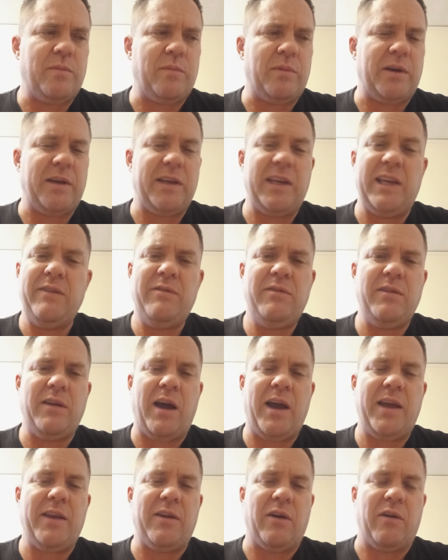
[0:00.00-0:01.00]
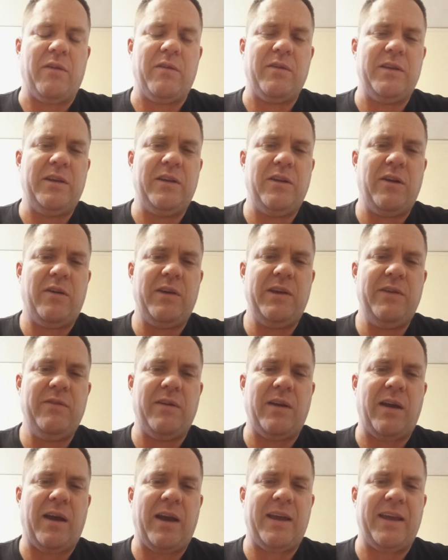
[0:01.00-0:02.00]
but even I don't, you know,
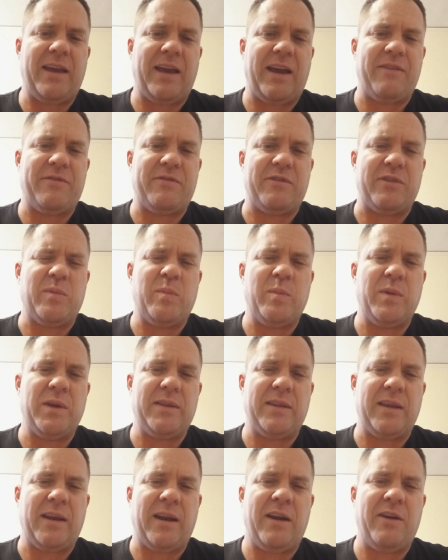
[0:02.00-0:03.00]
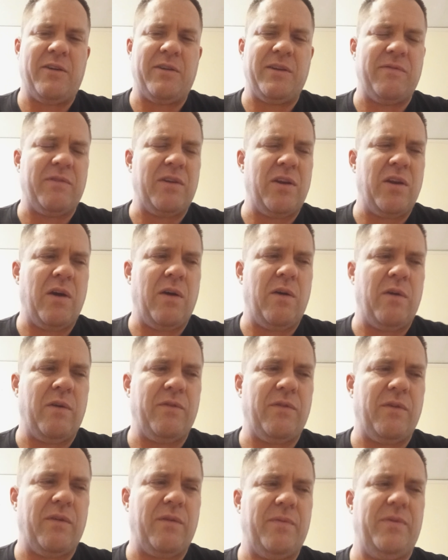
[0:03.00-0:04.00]
even I have to admit that I don't even
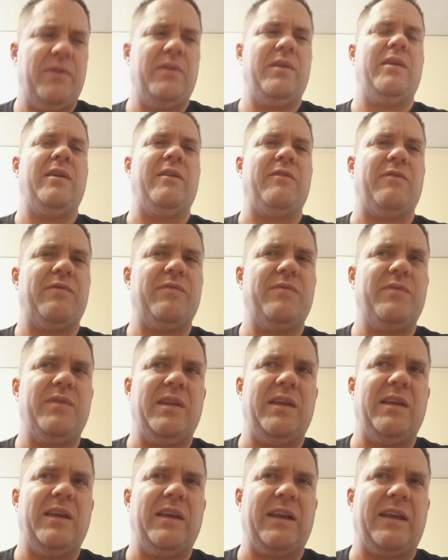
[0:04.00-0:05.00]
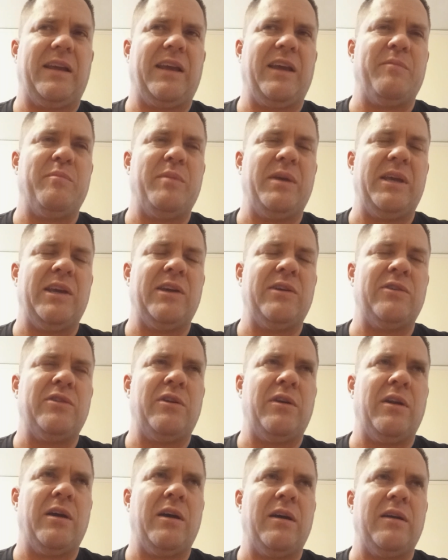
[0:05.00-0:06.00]
know if if it can be
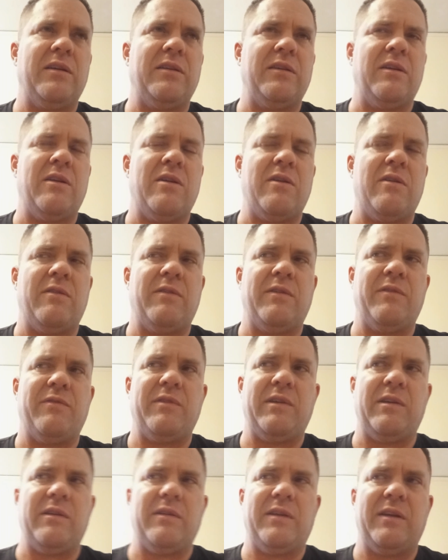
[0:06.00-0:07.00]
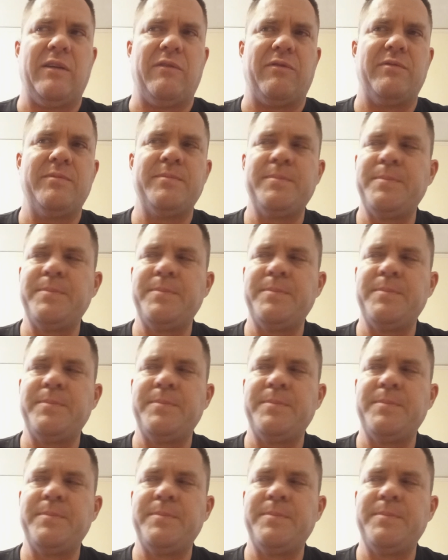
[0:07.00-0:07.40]
healed or not. You know, if he, if